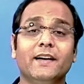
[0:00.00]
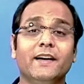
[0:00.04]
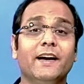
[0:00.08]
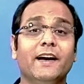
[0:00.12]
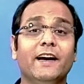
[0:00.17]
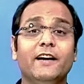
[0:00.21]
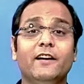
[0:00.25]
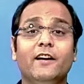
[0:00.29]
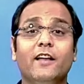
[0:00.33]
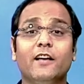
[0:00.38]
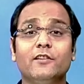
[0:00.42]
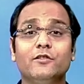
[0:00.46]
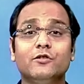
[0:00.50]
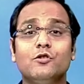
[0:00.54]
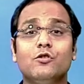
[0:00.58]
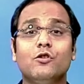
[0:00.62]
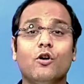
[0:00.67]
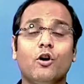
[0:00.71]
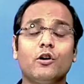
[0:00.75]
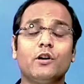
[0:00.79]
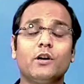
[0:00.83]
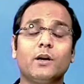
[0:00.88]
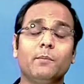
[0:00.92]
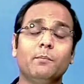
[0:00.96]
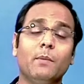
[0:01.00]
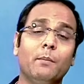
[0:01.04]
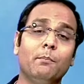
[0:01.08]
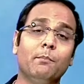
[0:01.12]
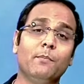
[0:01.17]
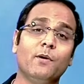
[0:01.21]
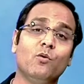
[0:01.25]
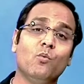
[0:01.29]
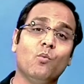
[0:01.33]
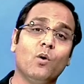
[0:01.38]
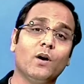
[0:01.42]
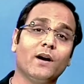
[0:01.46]
he does not
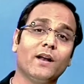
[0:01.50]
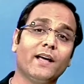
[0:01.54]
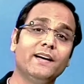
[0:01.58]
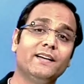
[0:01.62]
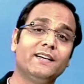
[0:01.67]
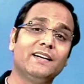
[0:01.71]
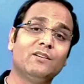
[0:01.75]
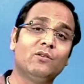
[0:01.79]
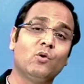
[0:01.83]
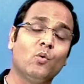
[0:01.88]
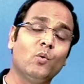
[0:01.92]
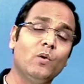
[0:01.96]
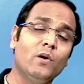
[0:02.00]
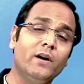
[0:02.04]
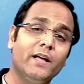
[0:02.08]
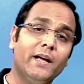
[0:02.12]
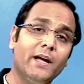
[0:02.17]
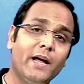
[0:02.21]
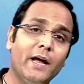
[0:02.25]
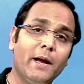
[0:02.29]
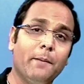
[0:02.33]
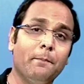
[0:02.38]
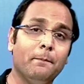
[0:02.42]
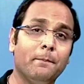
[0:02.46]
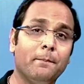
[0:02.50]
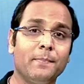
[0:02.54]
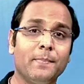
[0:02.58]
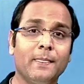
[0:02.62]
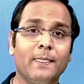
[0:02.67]
remember what I told him.